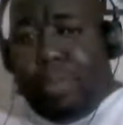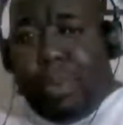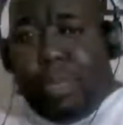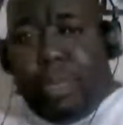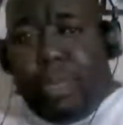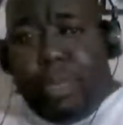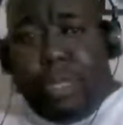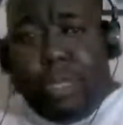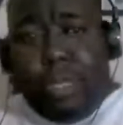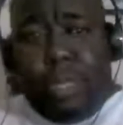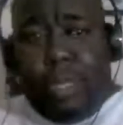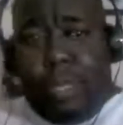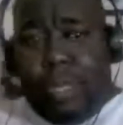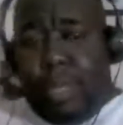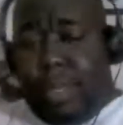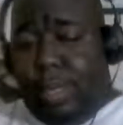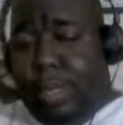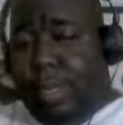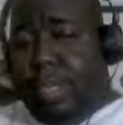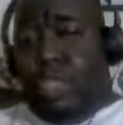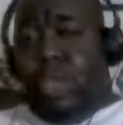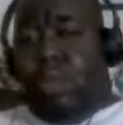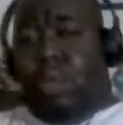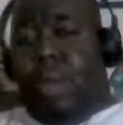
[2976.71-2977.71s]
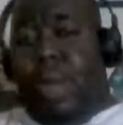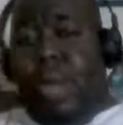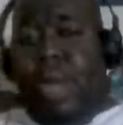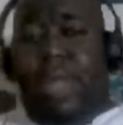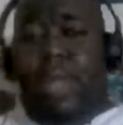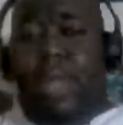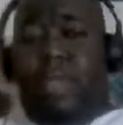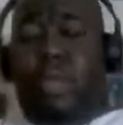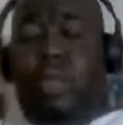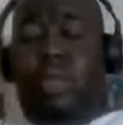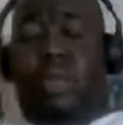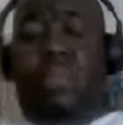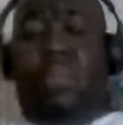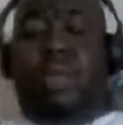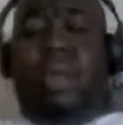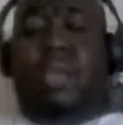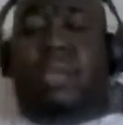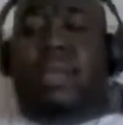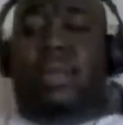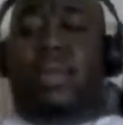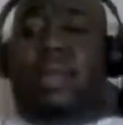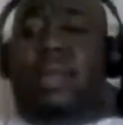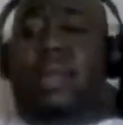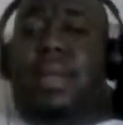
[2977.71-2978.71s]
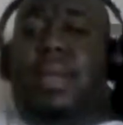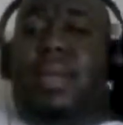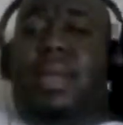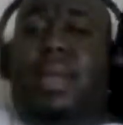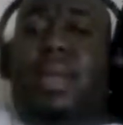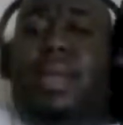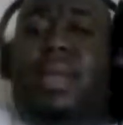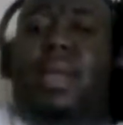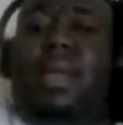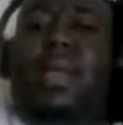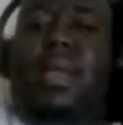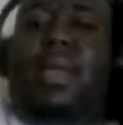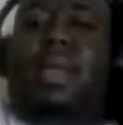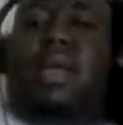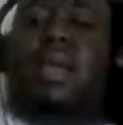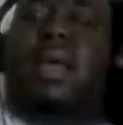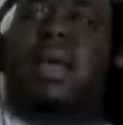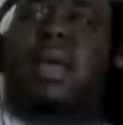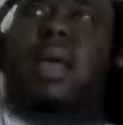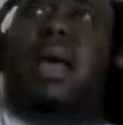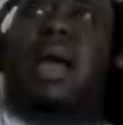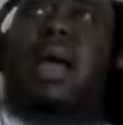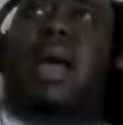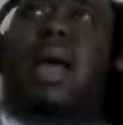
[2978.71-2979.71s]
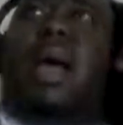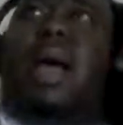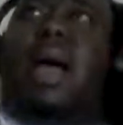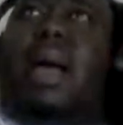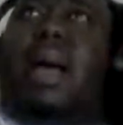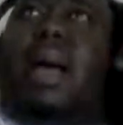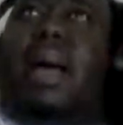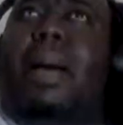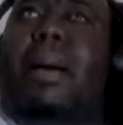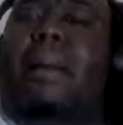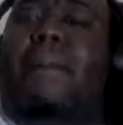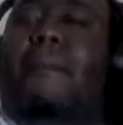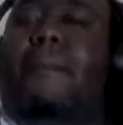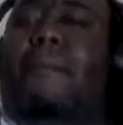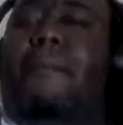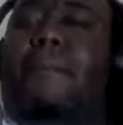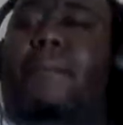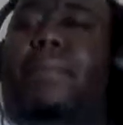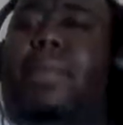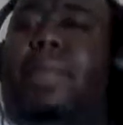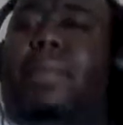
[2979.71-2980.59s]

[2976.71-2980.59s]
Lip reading: person that they're trying to basically, um,